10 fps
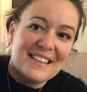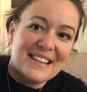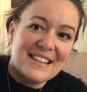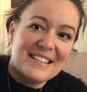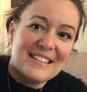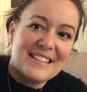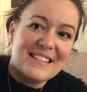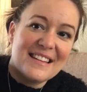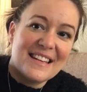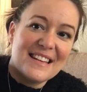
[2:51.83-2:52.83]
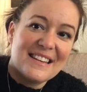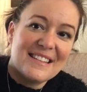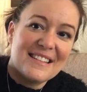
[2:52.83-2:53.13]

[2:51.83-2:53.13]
That is stunning.